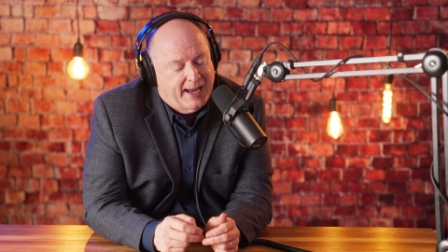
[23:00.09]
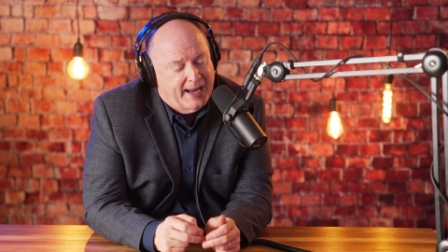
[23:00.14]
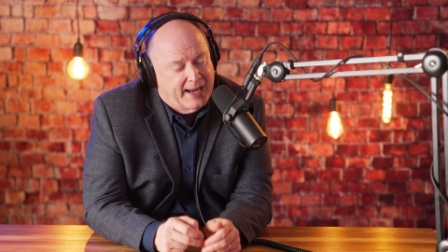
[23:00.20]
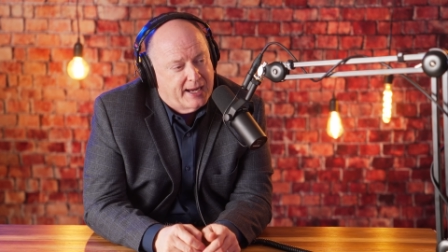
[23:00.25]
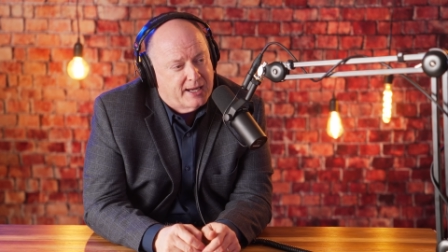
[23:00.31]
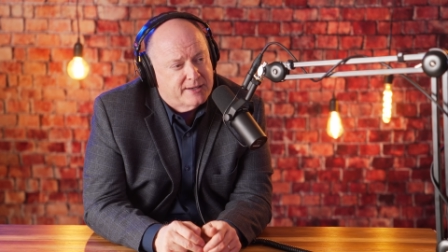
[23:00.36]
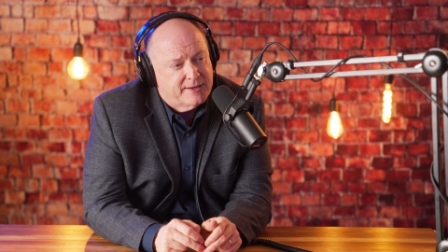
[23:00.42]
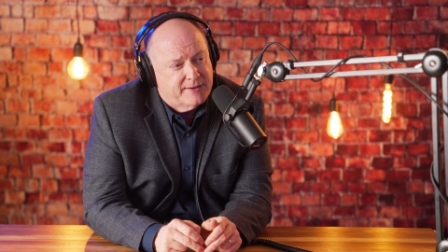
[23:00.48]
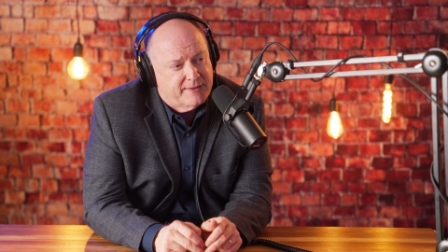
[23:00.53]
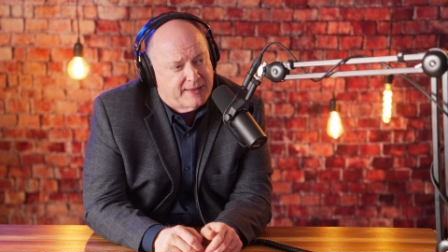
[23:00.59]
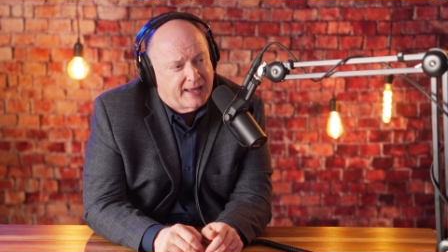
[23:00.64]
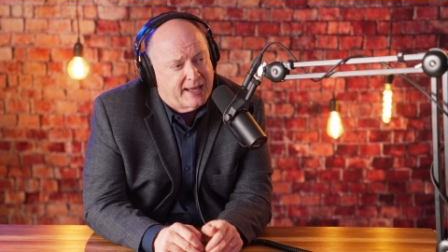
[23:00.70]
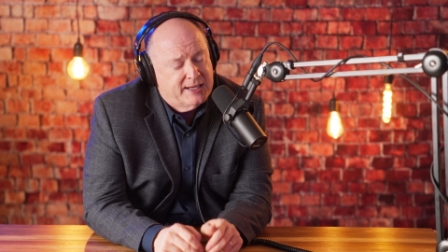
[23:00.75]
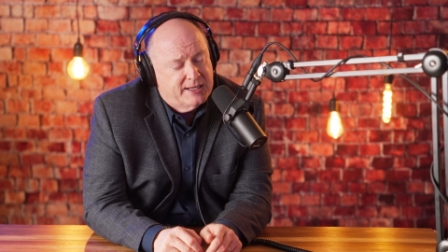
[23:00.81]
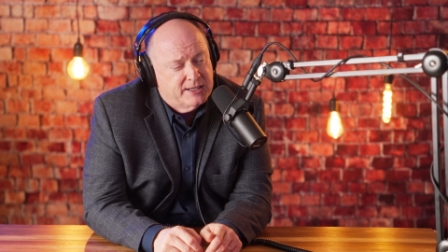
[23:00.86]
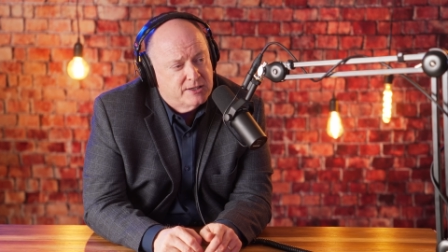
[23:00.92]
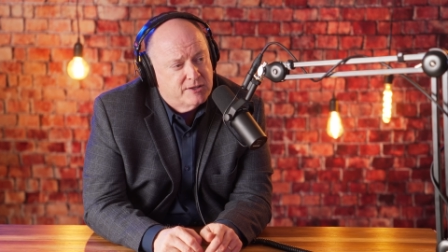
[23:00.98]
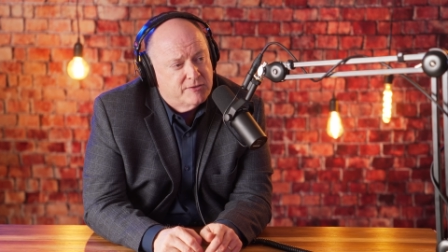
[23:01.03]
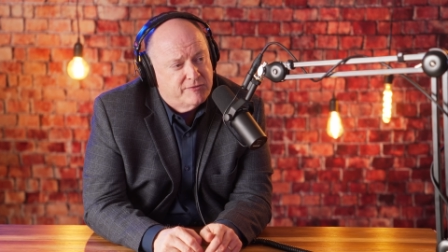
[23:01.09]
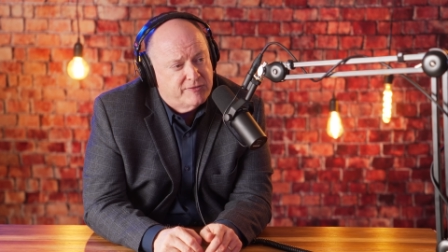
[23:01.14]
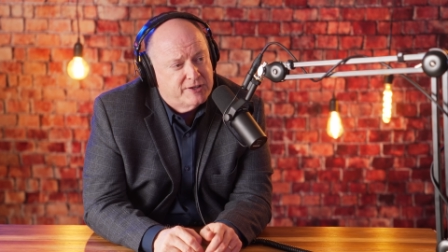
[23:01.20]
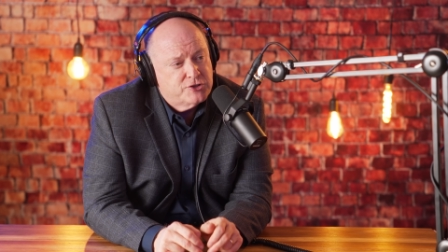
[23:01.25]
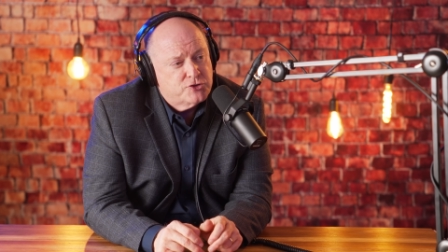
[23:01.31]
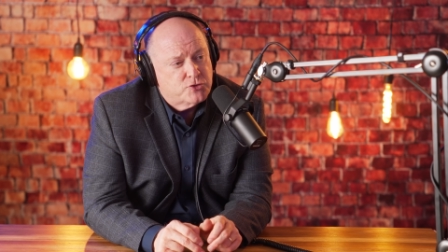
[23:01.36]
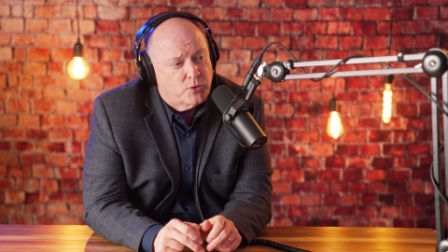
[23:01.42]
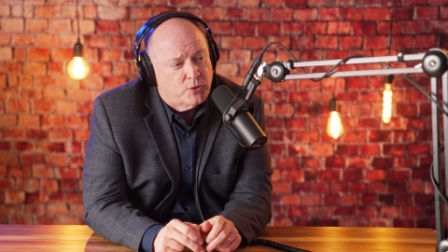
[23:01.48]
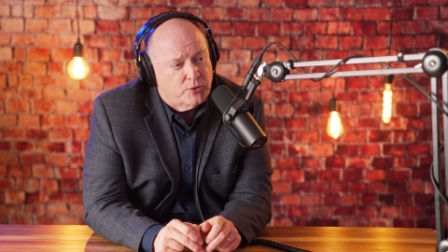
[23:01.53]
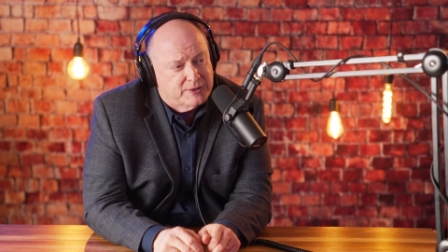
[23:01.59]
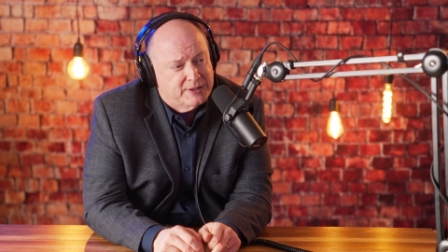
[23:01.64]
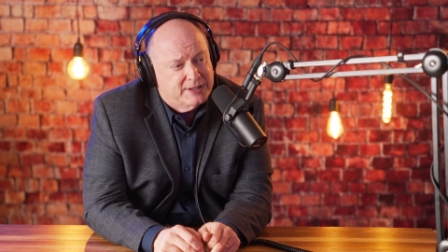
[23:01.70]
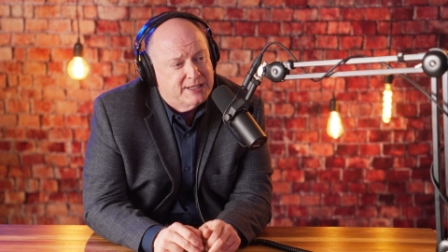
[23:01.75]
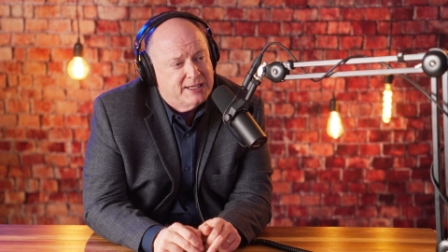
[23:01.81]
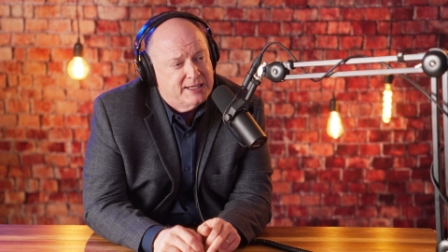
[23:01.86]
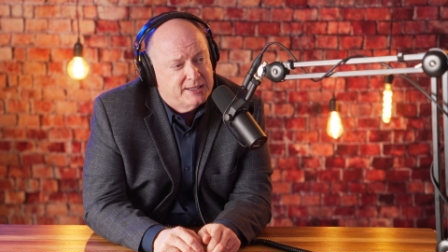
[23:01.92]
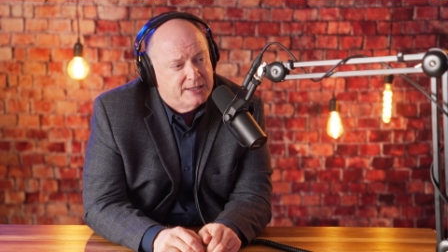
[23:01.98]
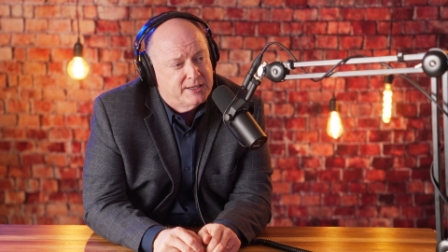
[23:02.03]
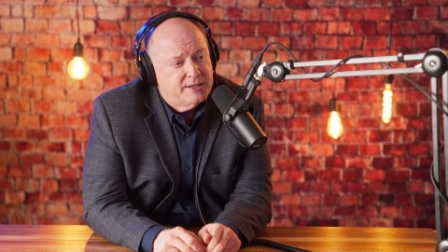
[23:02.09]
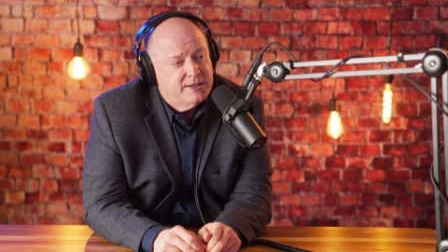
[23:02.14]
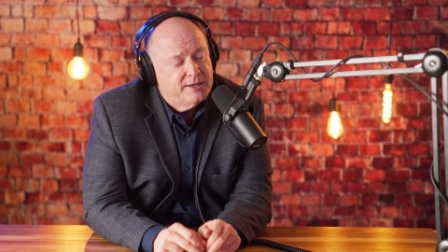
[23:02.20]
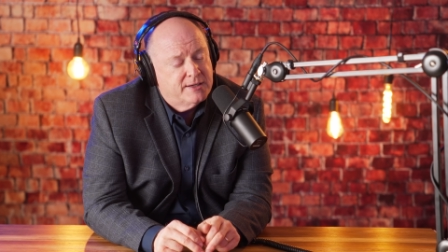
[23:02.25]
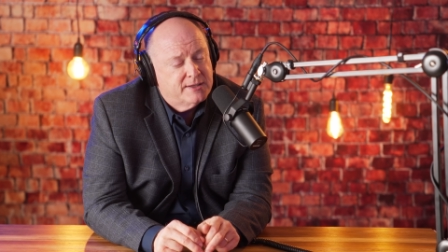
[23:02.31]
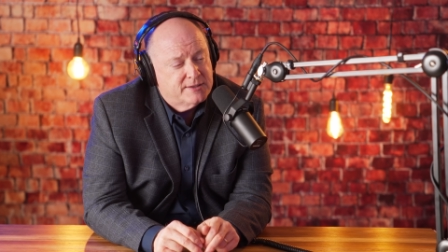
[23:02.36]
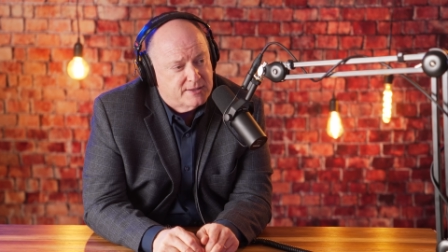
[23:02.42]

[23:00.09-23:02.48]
And that individual needed